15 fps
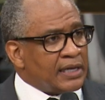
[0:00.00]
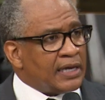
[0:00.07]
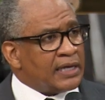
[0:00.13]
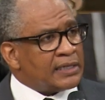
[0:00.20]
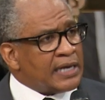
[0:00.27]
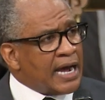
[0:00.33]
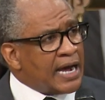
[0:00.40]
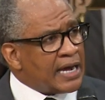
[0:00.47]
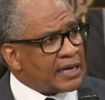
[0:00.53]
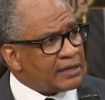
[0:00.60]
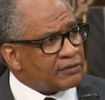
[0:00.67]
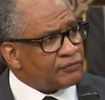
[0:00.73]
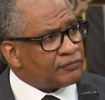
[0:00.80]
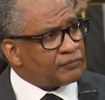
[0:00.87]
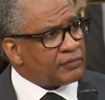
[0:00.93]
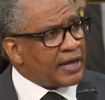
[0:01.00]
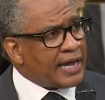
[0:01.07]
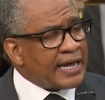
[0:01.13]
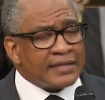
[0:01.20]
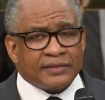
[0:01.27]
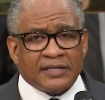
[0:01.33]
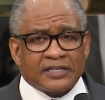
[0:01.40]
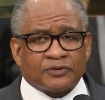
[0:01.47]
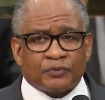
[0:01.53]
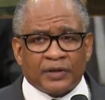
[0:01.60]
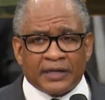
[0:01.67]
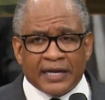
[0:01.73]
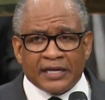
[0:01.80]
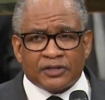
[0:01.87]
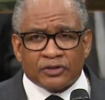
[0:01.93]
And I've had this
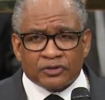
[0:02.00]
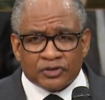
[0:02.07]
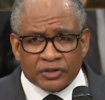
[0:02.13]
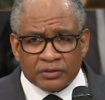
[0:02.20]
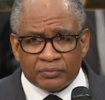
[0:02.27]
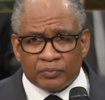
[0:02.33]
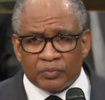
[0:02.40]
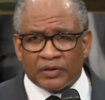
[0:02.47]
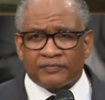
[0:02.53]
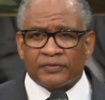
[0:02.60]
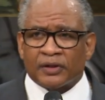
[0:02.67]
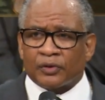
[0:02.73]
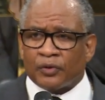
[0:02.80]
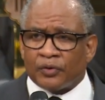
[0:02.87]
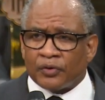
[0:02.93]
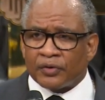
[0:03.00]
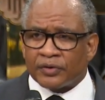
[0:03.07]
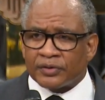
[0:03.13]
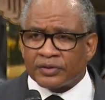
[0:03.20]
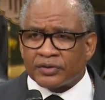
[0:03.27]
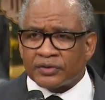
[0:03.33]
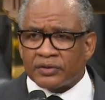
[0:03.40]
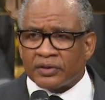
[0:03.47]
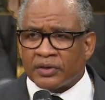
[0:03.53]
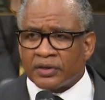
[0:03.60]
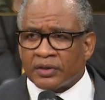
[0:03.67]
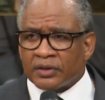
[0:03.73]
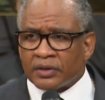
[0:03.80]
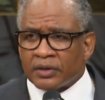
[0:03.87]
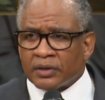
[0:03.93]
relationship with the Lord
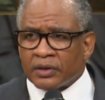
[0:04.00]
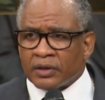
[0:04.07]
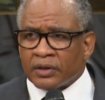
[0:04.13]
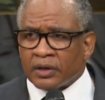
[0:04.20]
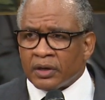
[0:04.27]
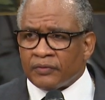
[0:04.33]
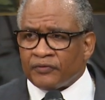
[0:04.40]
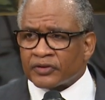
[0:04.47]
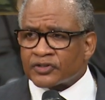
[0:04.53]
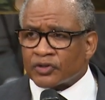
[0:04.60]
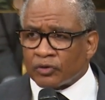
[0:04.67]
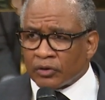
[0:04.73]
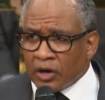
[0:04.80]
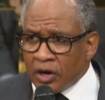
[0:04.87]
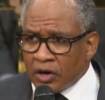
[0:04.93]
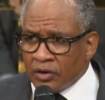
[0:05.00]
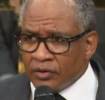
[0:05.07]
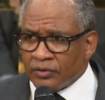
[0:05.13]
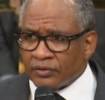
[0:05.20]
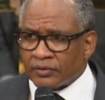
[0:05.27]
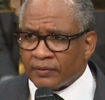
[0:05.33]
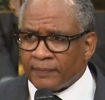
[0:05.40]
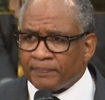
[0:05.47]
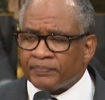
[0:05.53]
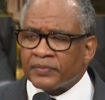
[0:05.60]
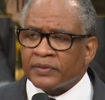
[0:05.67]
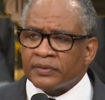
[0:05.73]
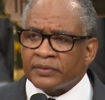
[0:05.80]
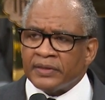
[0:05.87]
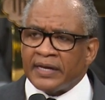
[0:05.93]
uh, for so long
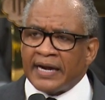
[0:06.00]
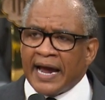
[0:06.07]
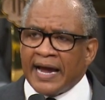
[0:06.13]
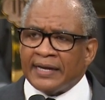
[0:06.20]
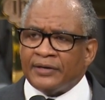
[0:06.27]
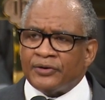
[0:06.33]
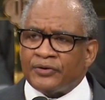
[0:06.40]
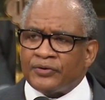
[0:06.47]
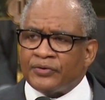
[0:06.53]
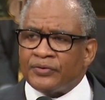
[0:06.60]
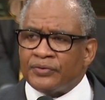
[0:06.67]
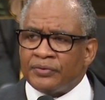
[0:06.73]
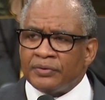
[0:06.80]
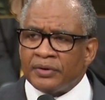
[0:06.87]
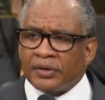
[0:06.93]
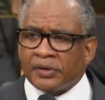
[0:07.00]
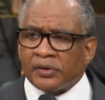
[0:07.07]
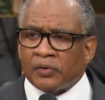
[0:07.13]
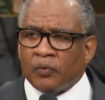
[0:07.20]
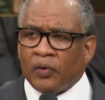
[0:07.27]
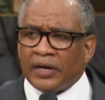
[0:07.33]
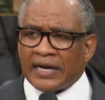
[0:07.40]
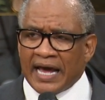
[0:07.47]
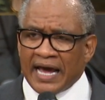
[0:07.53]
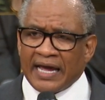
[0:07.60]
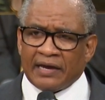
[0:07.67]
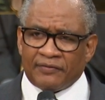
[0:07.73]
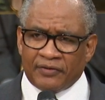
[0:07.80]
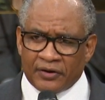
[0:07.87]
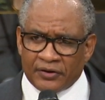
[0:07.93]
that I know when I
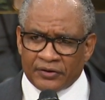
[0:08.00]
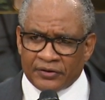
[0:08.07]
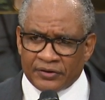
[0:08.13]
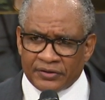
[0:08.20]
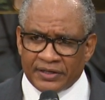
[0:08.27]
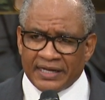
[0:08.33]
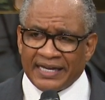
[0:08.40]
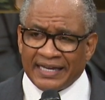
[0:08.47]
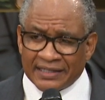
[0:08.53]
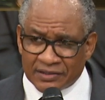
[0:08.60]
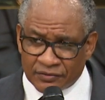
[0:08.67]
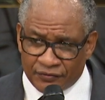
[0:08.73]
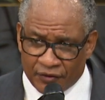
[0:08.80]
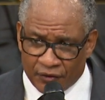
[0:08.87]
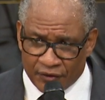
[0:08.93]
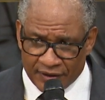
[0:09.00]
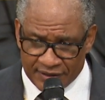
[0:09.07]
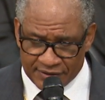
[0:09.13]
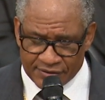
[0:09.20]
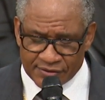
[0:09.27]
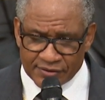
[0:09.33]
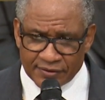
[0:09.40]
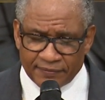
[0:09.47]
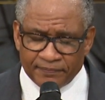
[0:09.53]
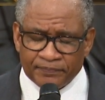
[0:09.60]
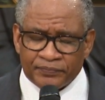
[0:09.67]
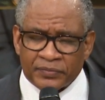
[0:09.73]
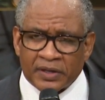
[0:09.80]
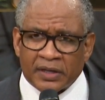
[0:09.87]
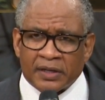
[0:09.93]
have heard his voice
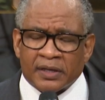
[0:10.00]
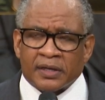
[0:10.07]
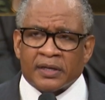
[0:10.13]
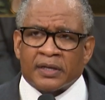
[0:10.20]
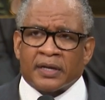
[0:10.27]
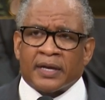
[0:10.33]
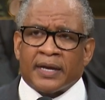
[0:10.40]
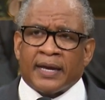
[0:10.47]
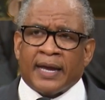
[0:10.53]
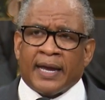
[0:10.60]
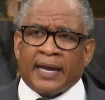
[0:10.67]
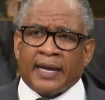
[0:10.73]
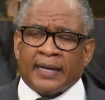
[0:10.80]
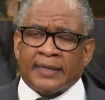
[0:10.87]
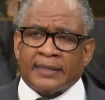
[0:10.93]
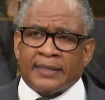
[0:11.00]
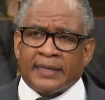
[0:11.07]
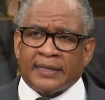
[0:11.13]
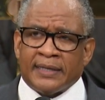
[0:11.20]
and then